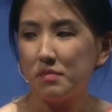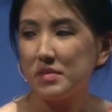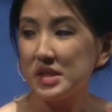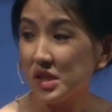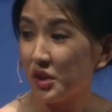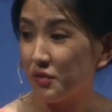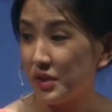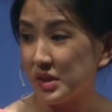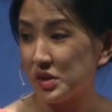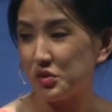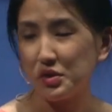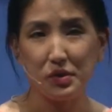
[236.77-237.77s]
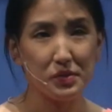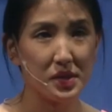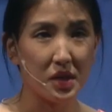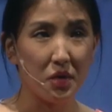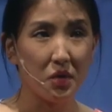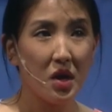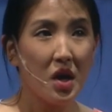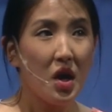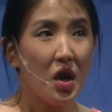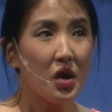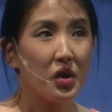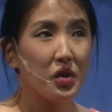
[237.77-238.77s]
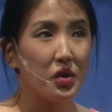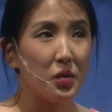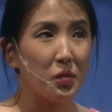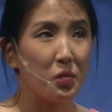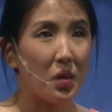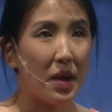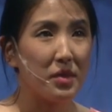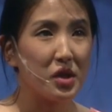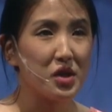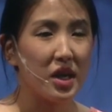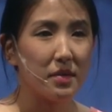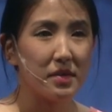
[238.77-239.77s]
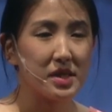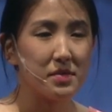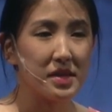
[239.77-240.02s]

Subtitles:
still rings true. So, you know, I'm going to talk about some